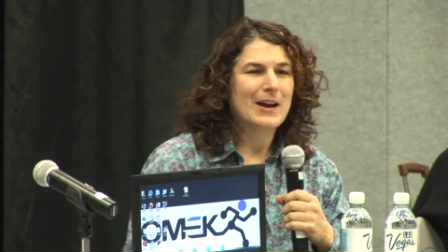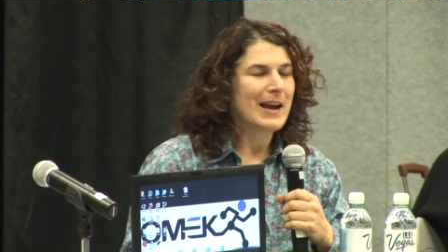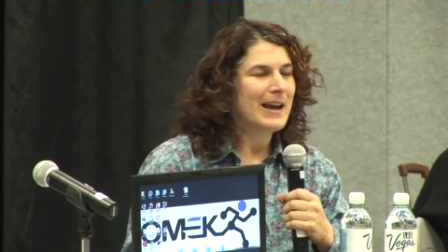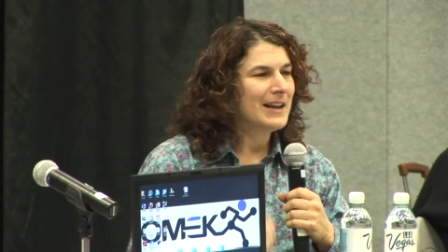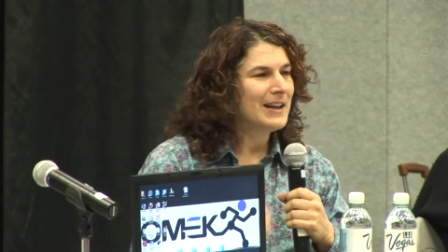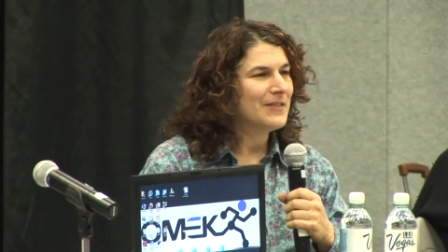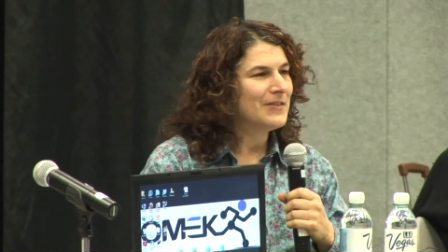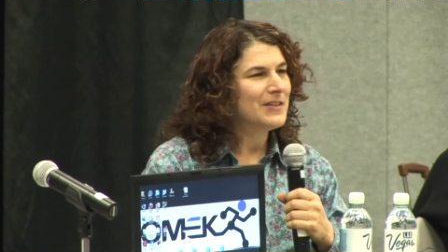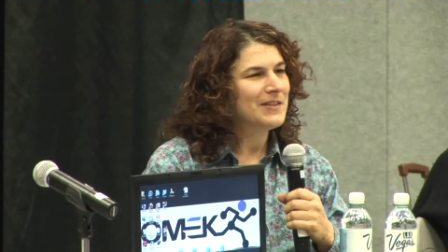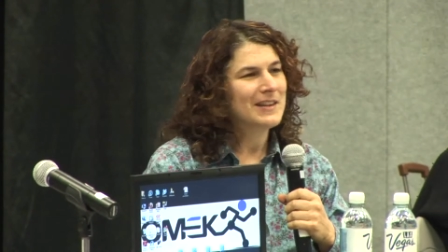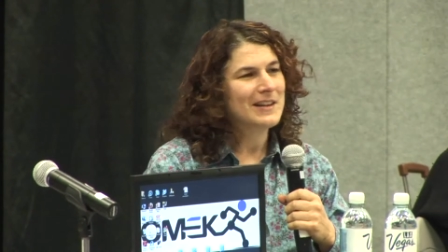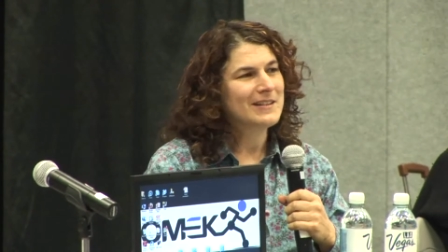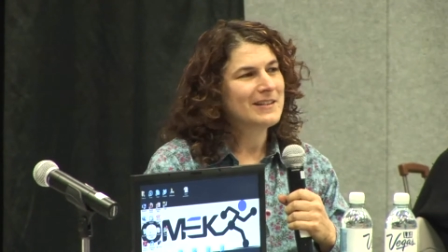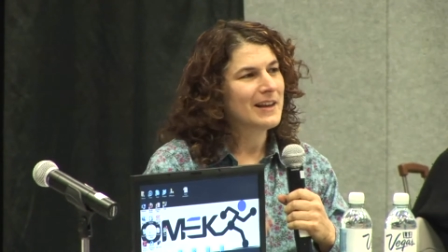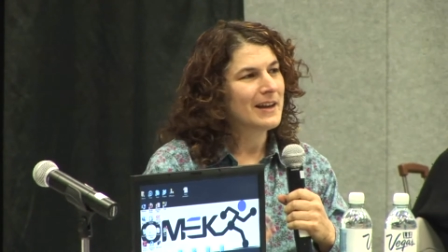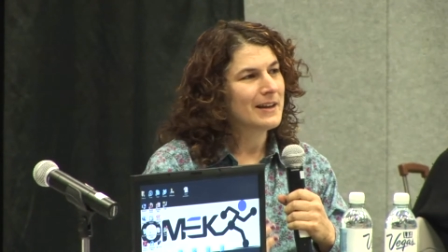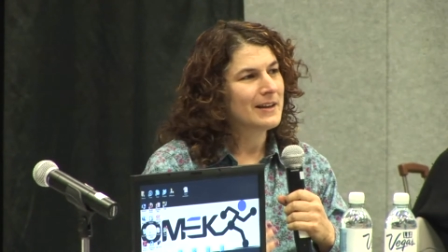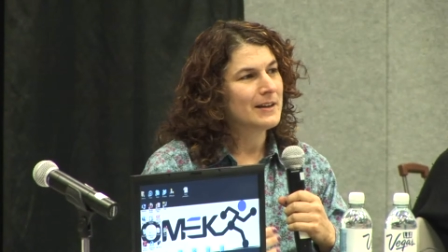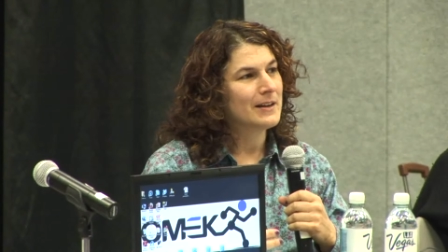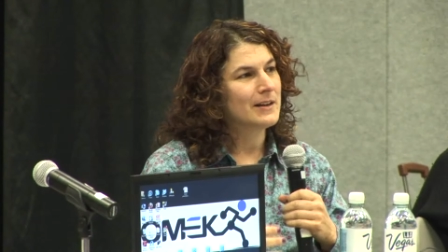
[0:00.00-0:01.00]
And even things
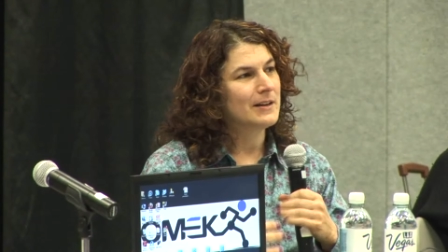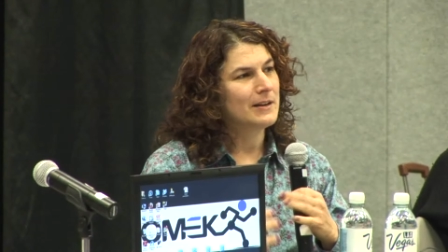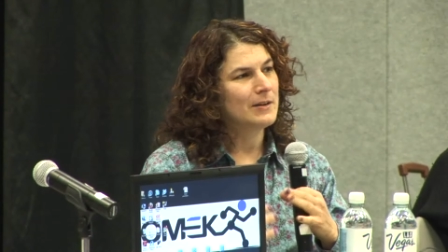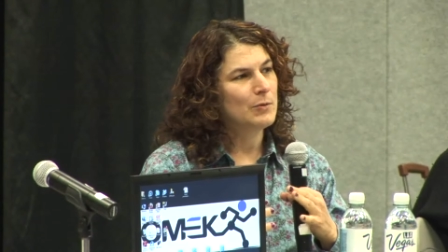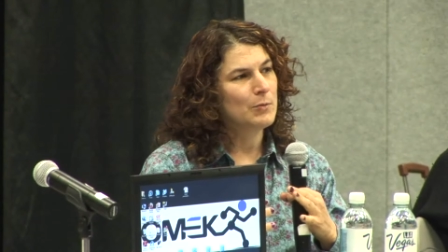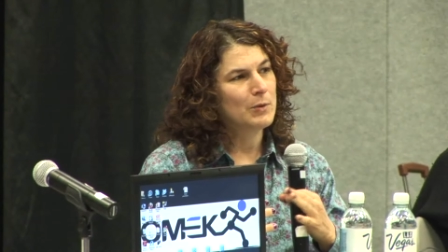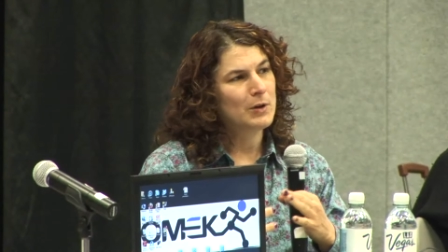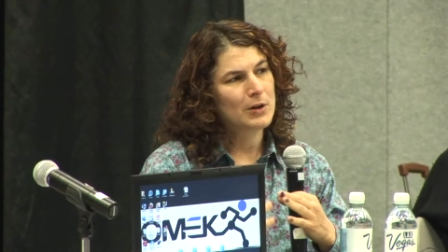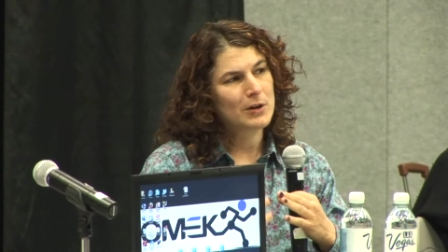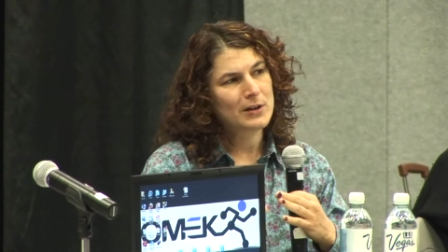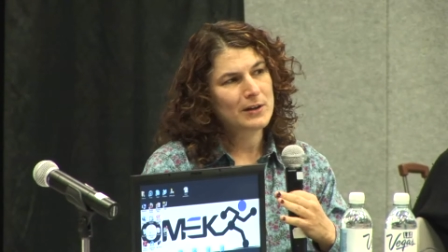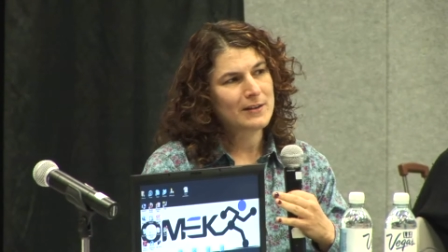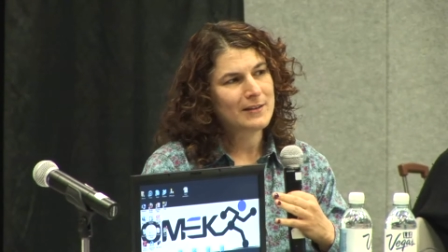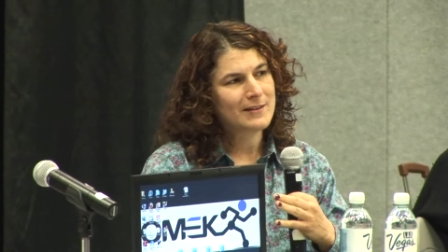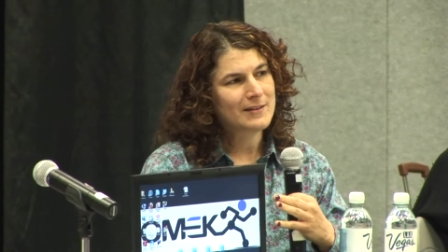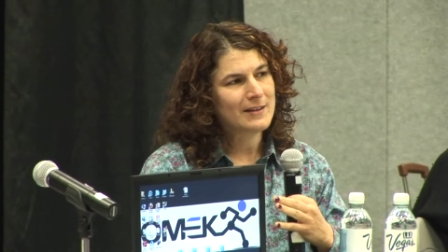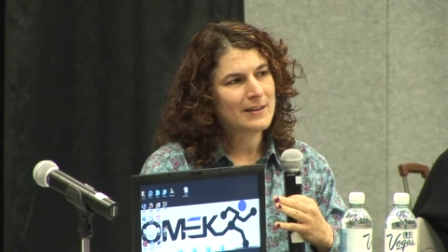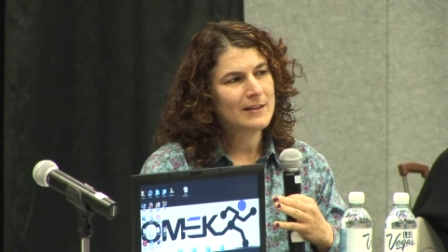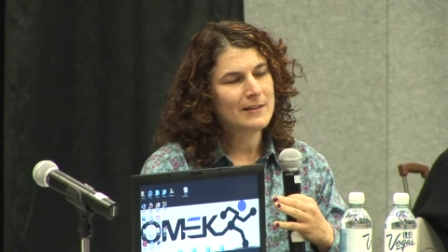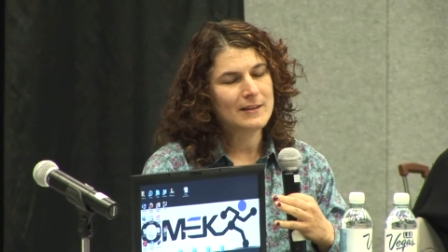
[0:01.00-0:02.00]
like, we're going to
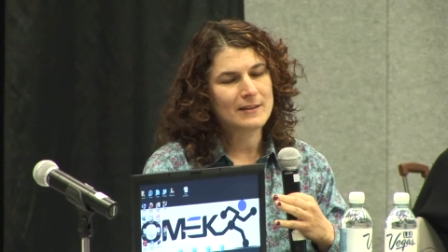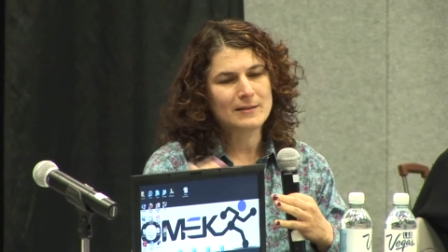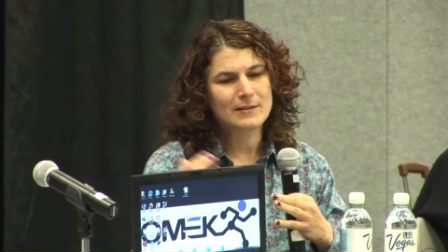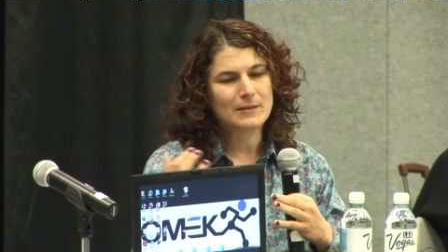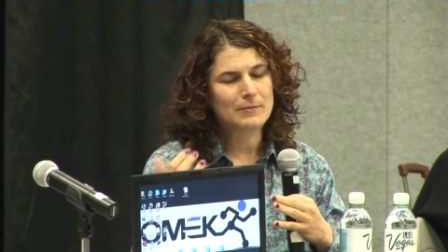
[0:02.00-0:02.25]
see this,